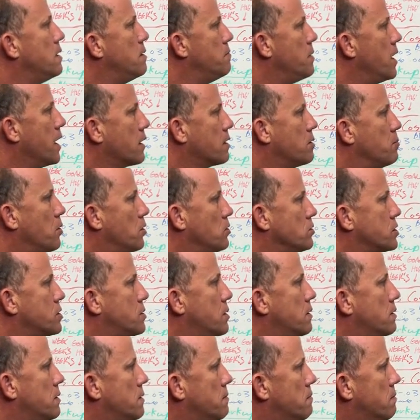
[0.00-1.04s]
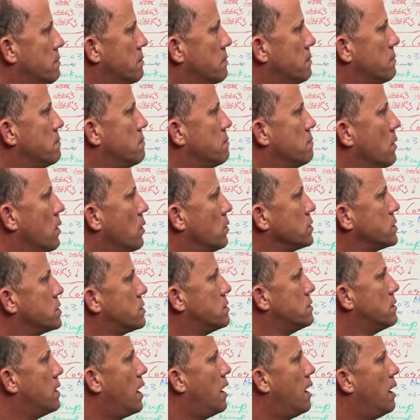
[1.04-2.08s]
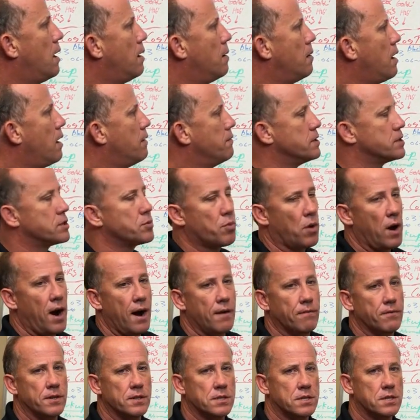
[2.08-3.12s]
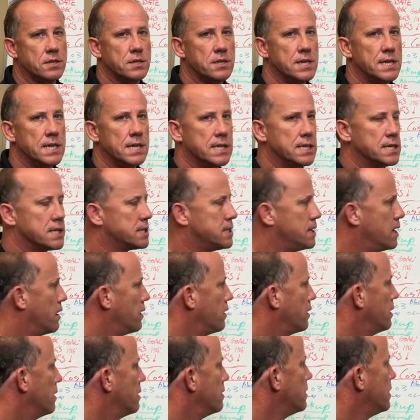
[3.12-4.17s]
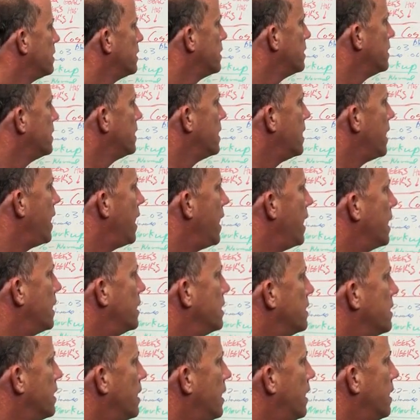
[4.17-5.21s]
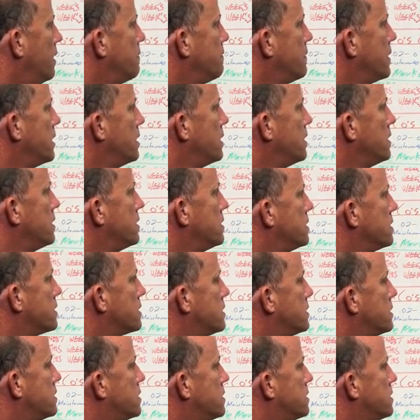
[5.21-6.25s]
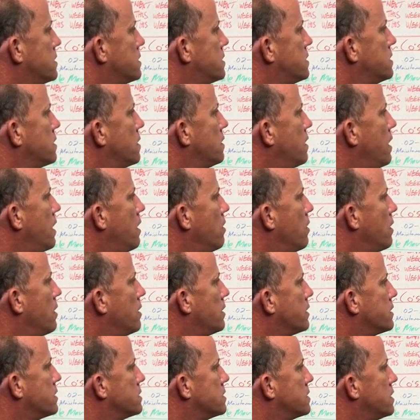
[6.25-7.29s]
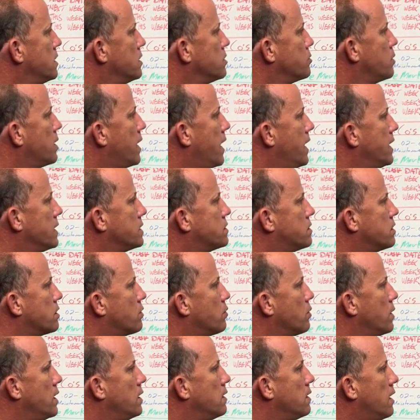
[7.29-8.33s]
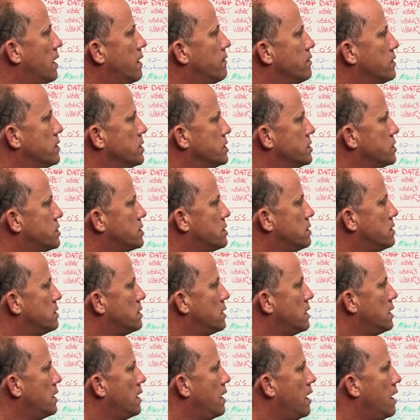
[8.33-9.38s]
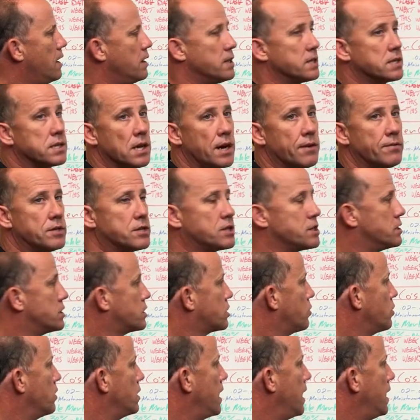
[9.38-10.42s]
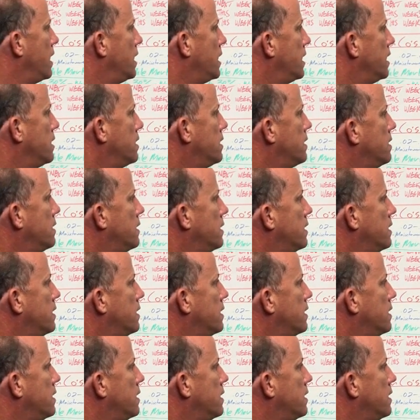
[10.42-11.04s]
make the most of its profits in this area, and this is an area that the salesman has to create leverage, and this leverage is created